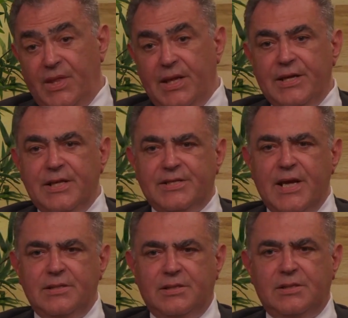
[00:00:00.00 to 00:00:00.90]
in a
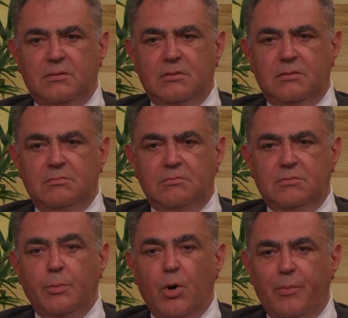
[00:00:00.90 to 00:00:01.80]
sense,
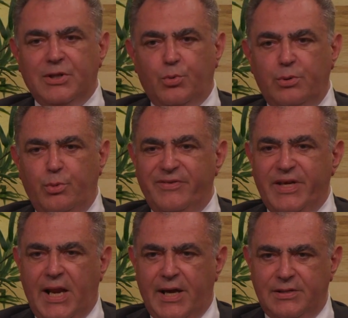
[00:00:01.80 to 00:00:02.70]
the moment when we
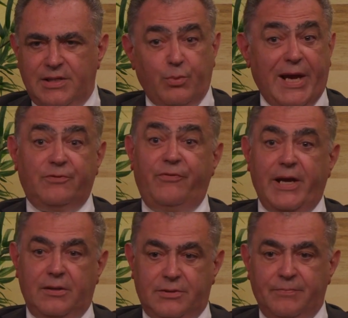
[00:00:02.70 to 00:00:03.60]
realized that we had
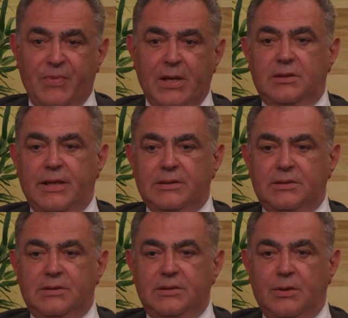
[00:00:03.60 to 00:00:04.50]
failed, that
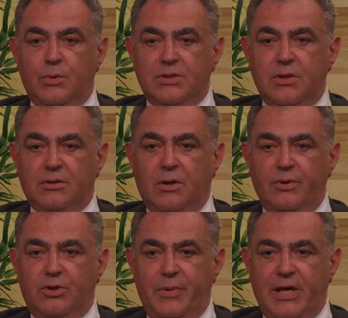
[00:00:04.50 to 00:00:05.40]
there was not going
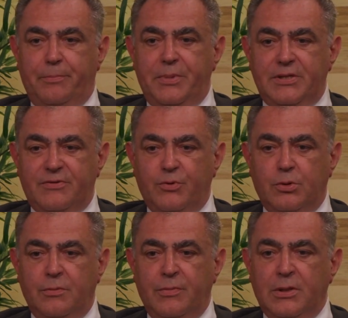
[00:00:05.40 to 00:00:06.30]
to be a
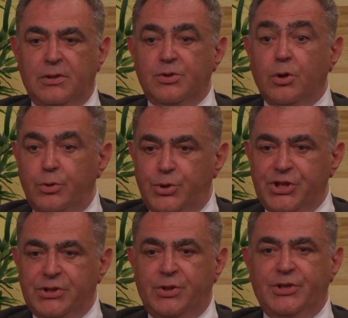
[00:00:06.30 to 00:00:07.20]
peaceful
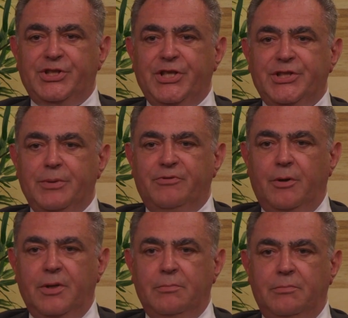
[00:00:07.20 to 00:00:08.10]
solution to the Chechen
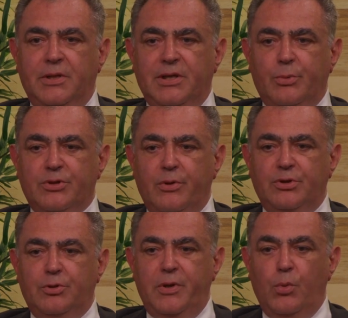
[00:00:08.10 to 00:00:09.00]
problem, but there was going
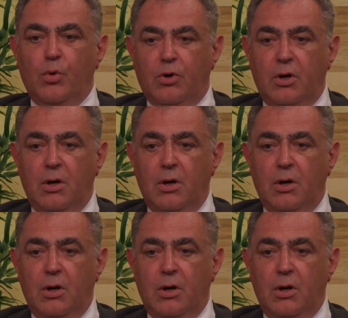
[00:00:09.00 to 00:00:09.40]
to be war.